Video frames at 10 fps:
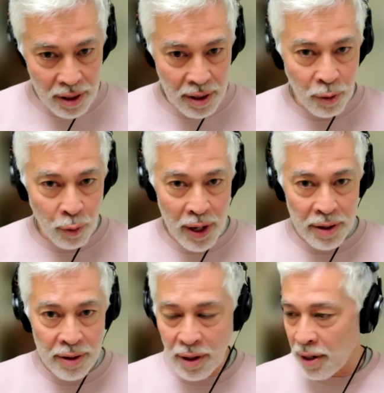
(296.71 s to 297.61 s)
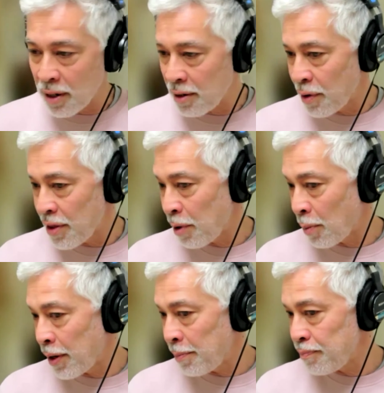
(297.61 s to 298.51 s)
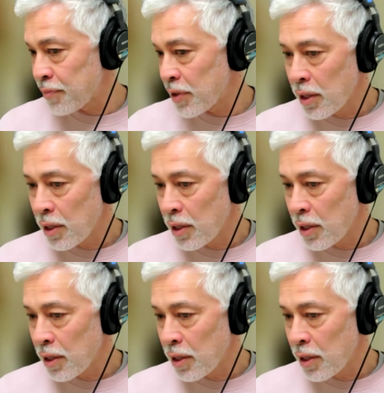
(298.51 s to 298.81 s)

when they pop up.